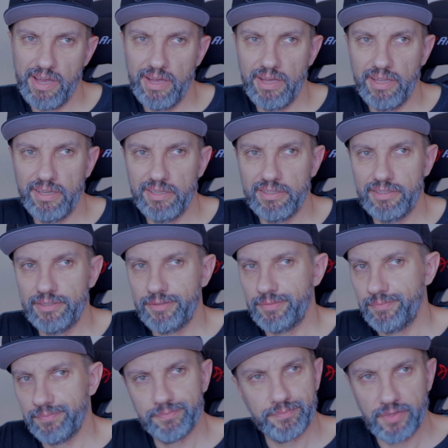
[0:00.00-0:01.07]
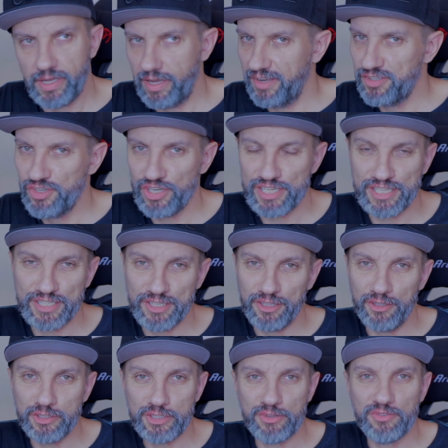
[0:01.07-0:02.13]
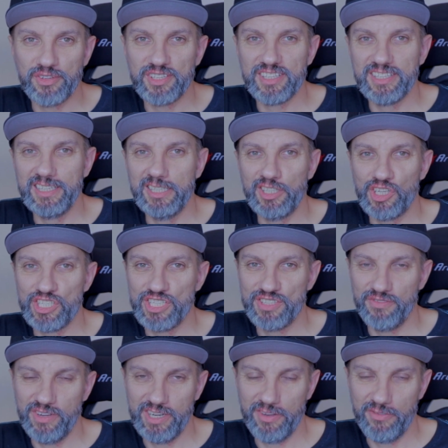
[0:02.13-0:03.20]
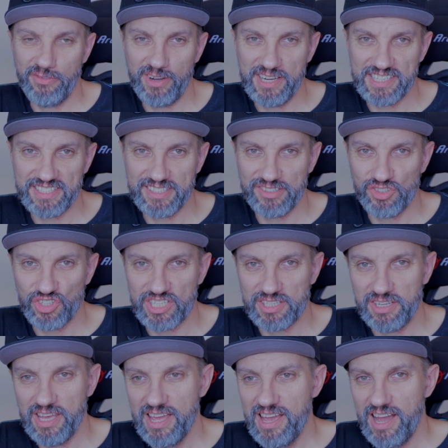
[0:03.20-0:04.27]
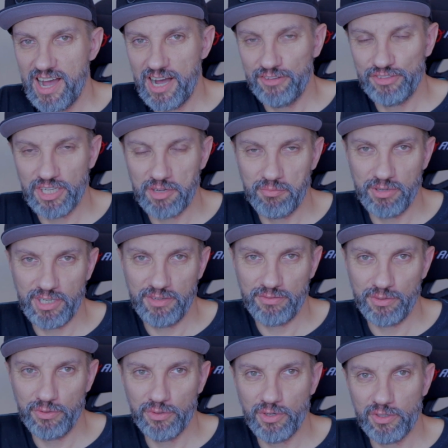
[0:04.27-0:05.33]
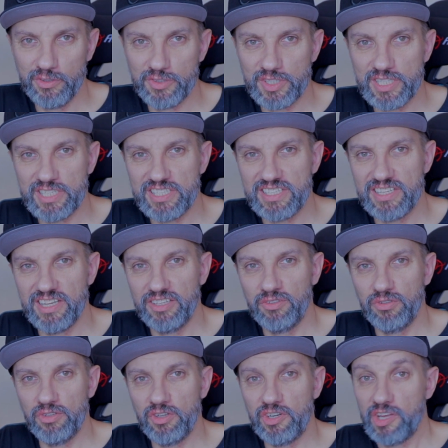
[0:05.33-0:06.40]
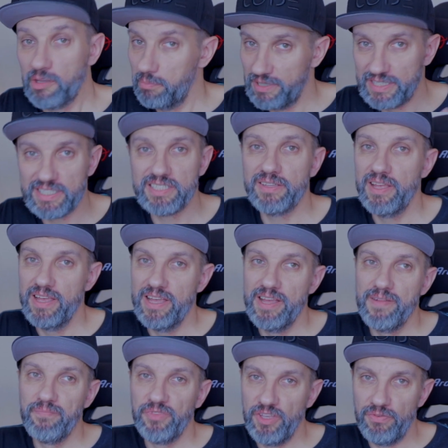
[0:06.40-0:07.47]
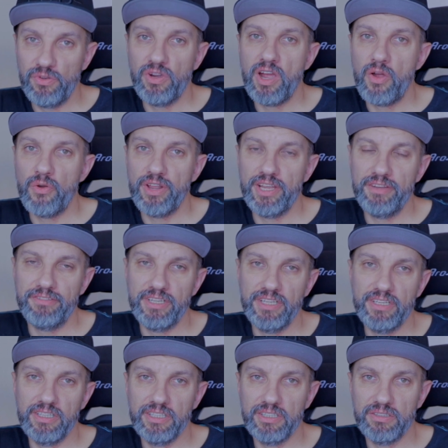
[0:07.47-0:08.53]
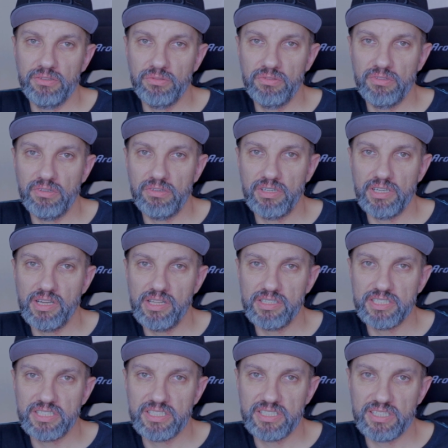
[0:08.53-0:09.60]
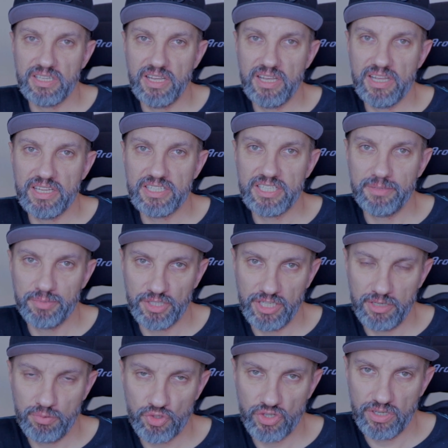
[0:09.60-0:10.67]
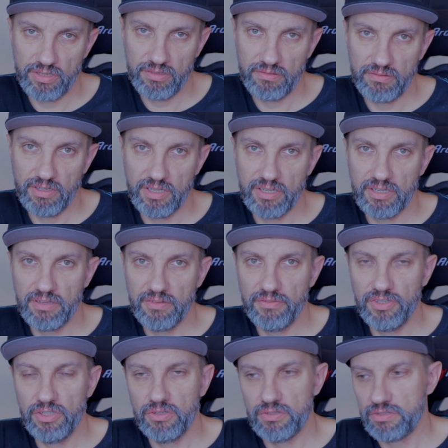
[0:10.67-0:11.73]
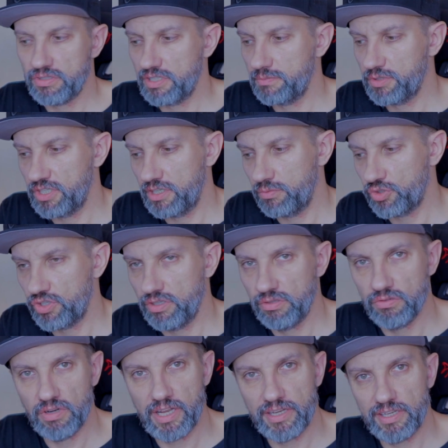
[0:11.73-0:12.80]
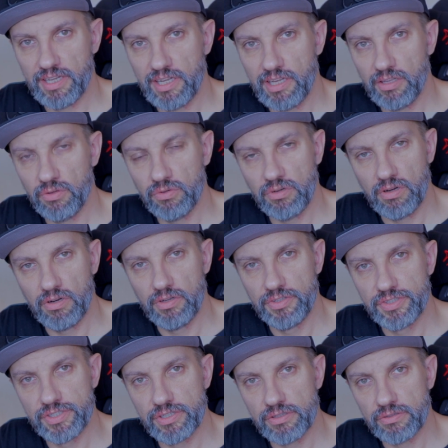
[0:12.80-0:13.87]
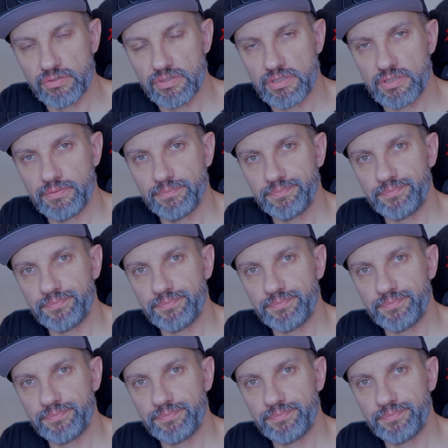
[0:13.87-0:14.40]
and I just lost the interest very fast just after a brief look on this tutorial. But if you have Rave Rendelik tutorials subscription, videos subscription, you can take a look on those